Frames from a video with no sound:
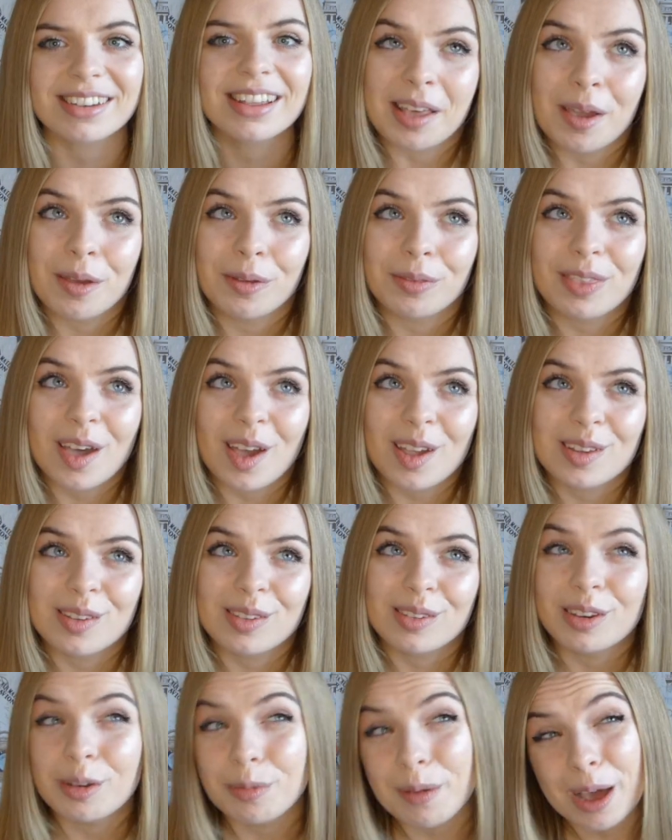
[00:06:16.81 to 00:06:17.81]
So that
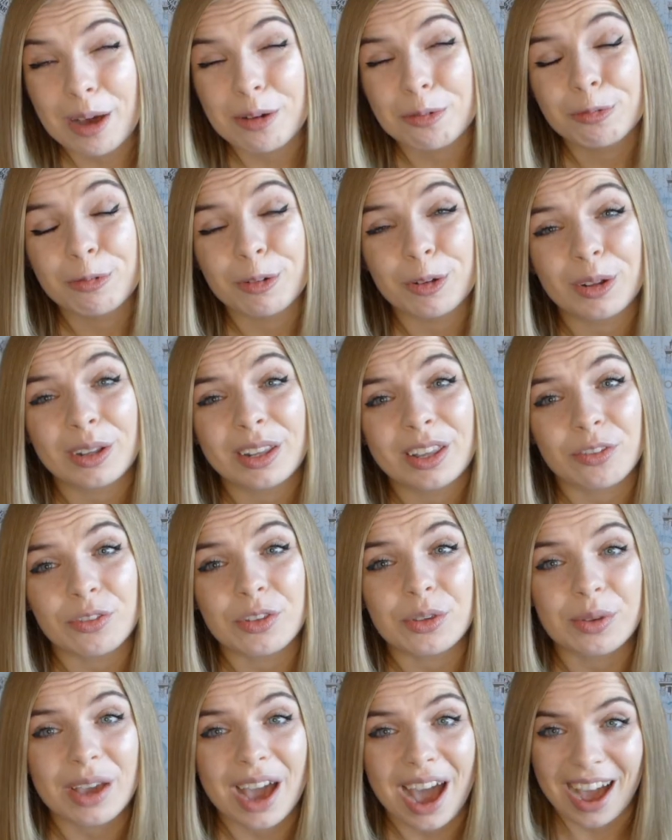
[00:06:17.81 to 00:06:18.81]
is super helpful
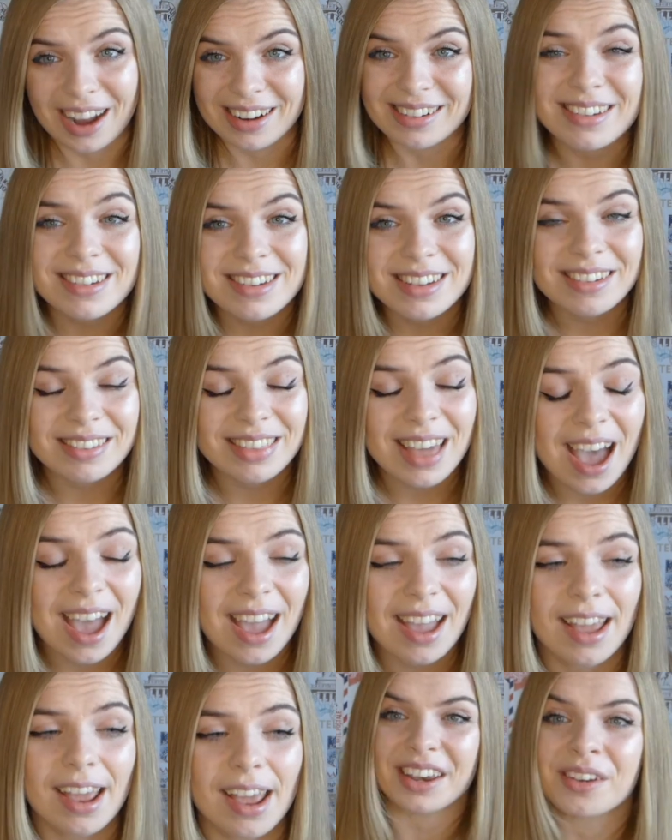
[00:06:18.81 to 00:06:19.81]
if you can do
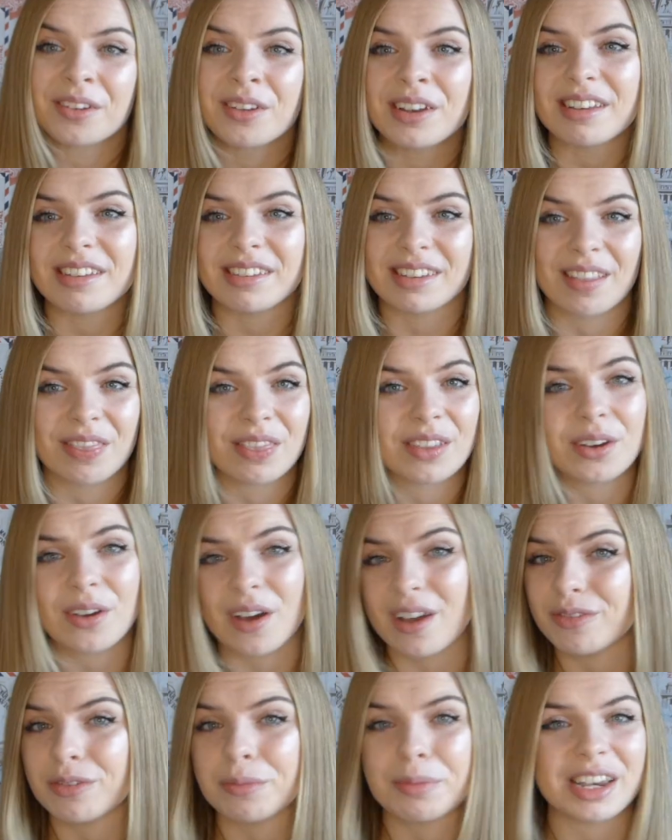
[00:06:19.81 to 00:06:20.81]
that, and you understand that
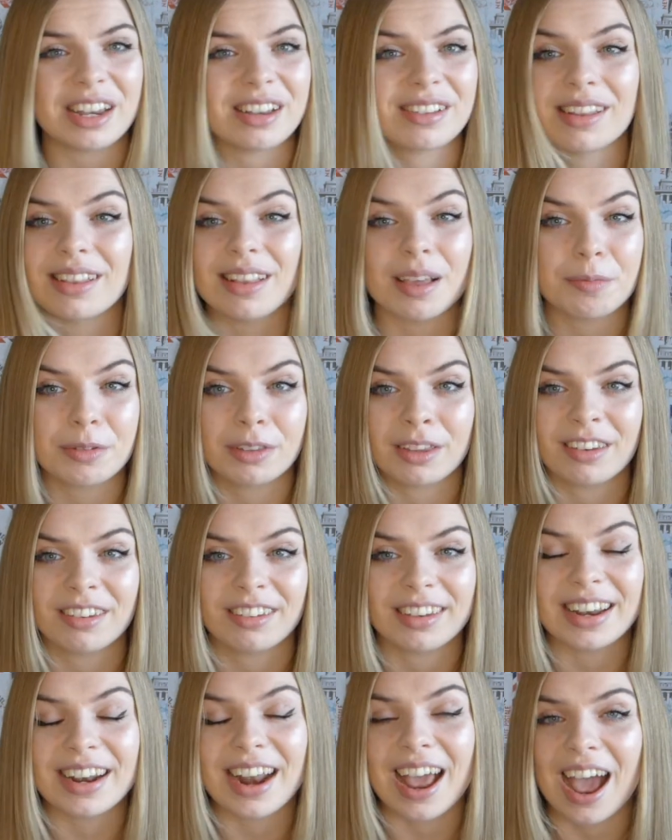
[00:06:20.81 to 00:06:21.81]
not everybody is in that
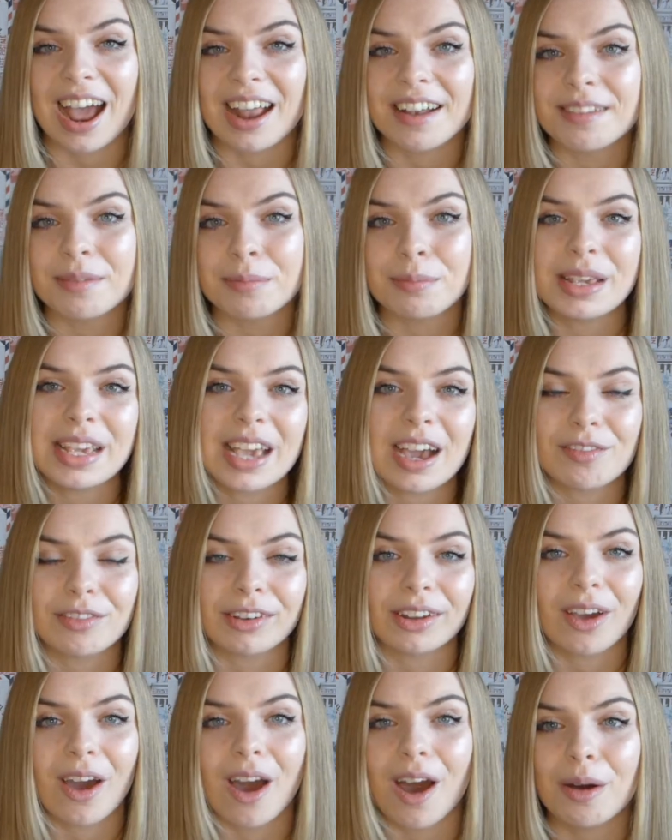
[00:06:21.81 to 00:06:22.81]
position, and me
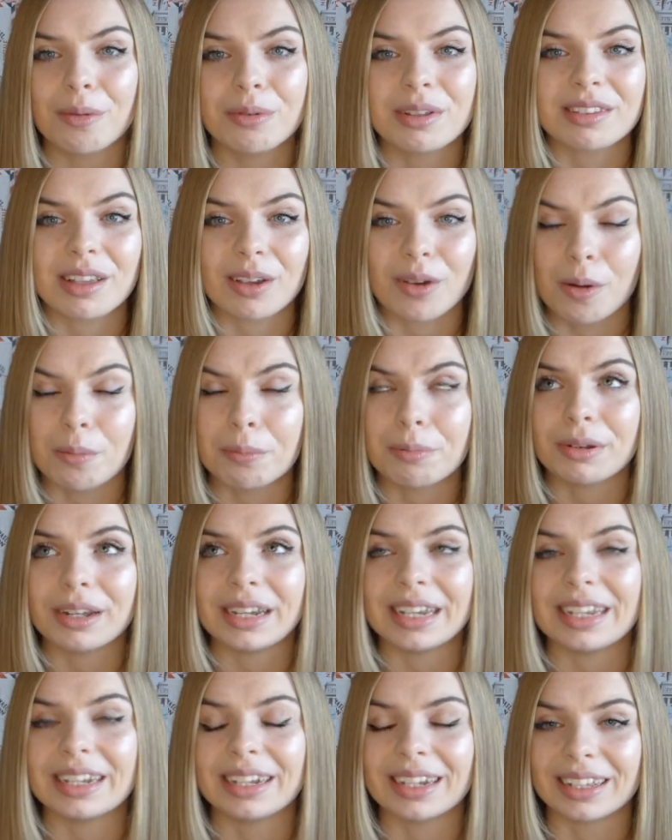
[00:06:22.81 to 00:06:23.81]
having a car was a
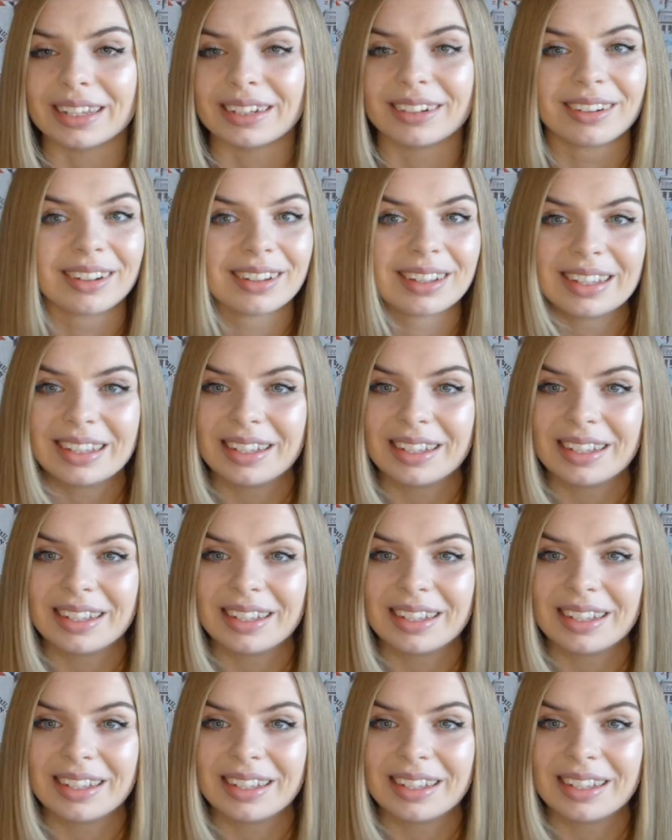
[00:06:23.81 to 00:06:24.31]
complete like